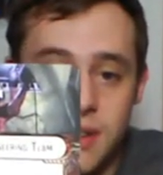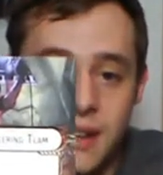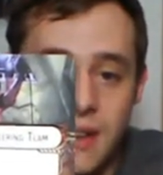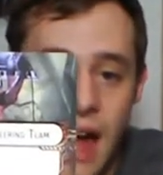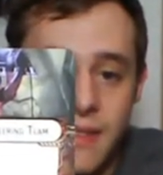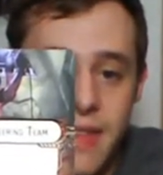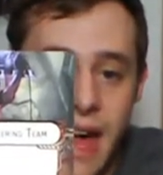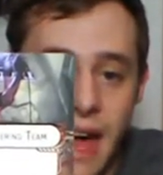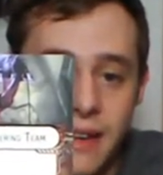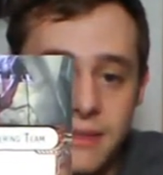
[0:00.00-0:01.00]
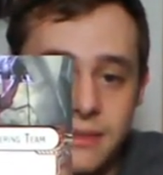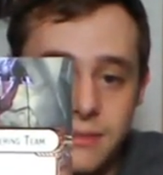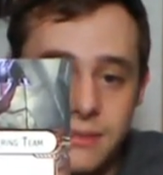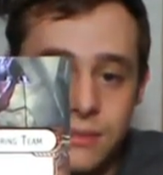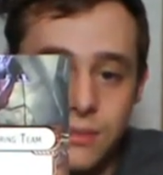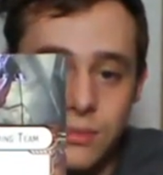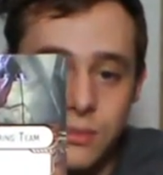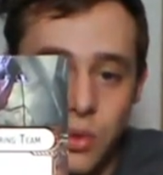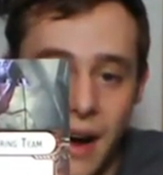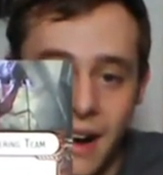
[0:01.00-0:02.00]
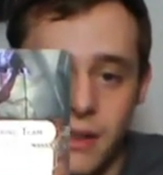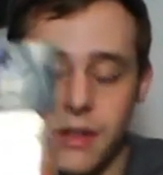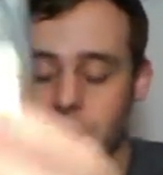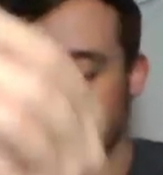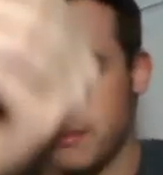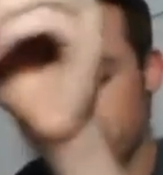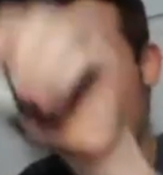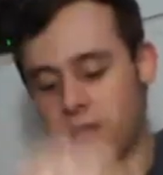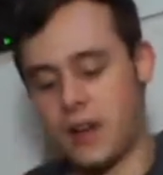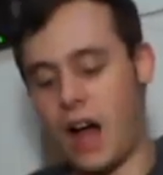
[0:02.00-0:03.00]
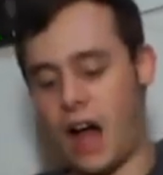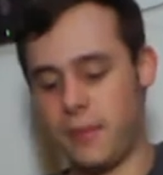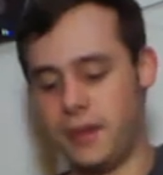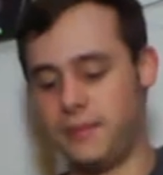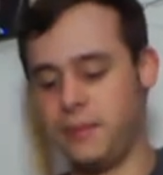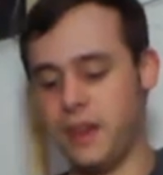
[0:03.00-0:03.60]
They're not that rare. They're more of a common.